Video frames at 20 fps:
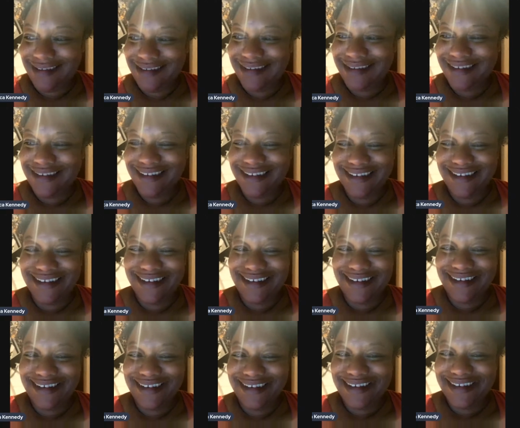That
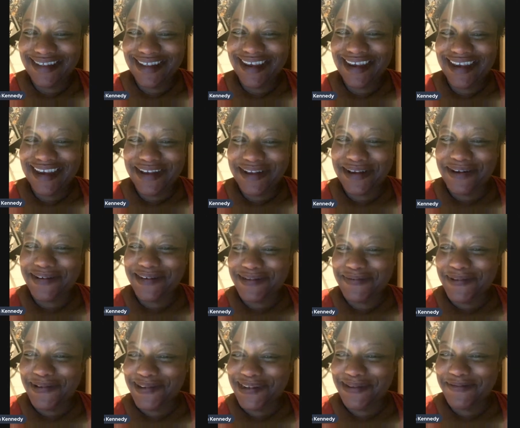was
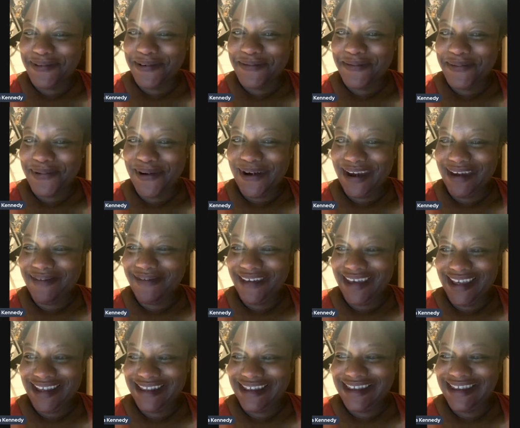supposed to have been
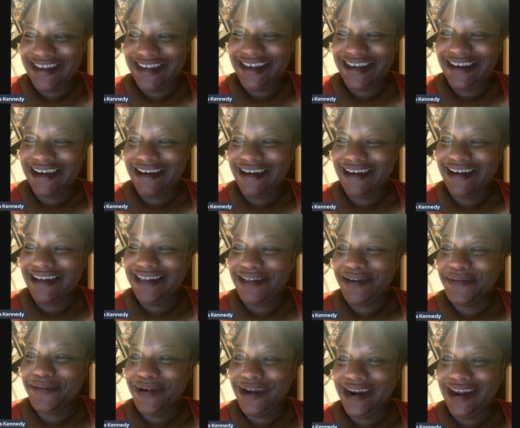private, the
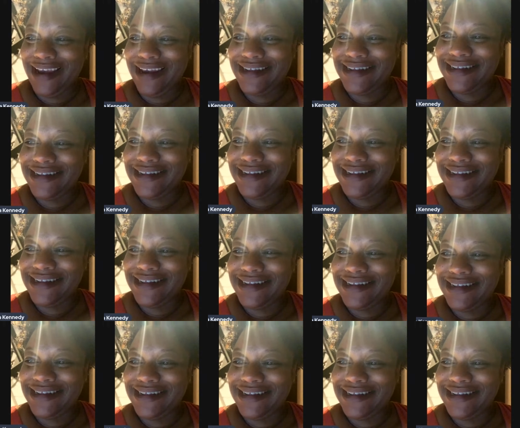winnings.
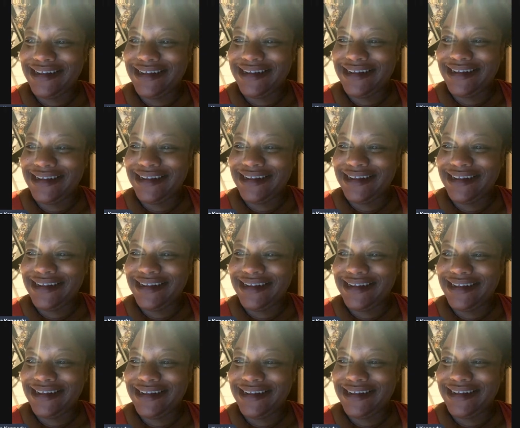
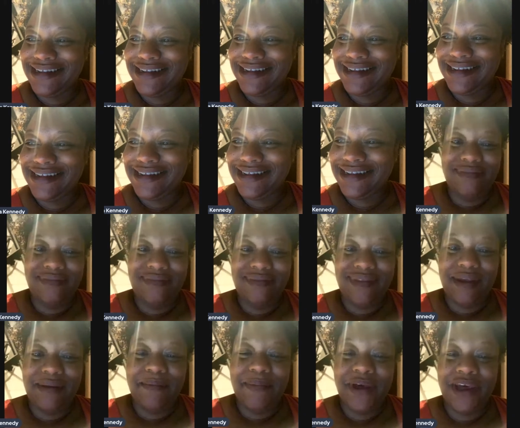
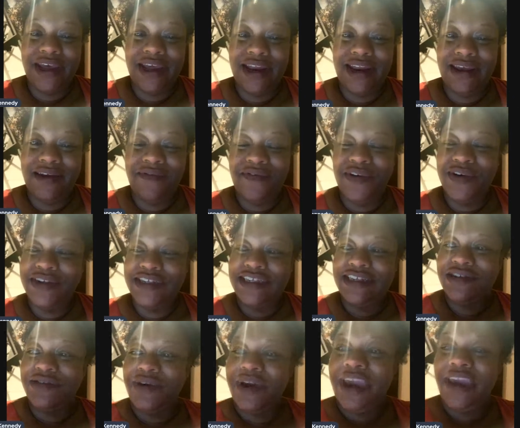But if you're
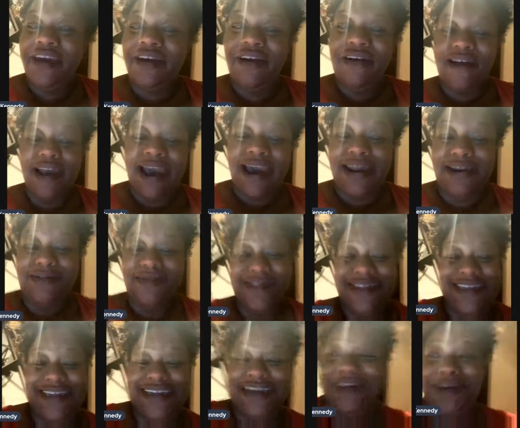still here, I don't
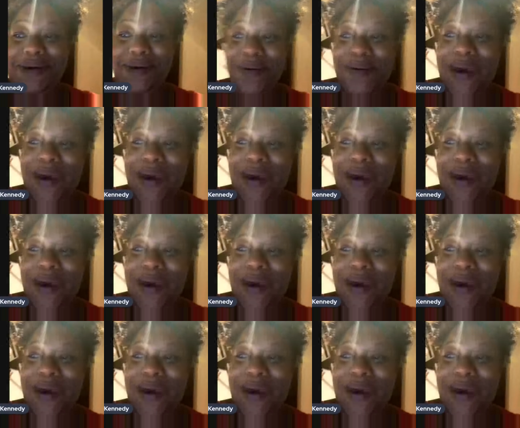see you.